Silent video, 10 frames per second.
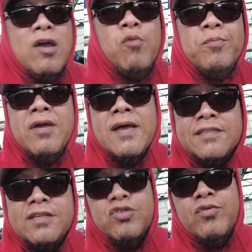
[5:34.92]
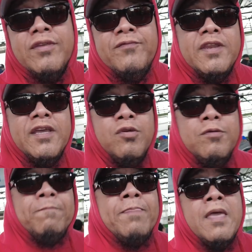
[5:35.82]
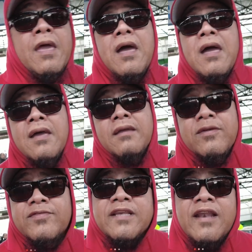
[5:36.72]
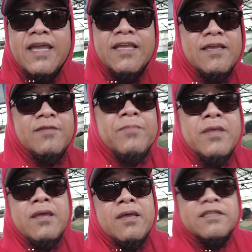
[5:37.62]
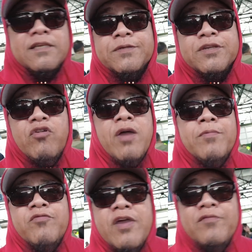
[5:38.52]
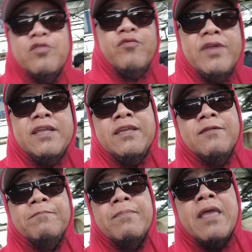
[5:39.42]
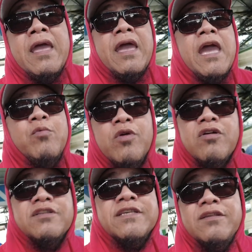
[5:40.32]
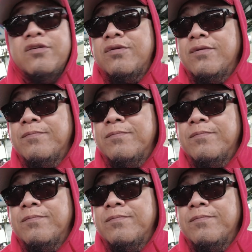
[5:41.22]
Hope you guys are enjoying the video. Uh, give us a like, subscribe if you haven't already and we'll continue.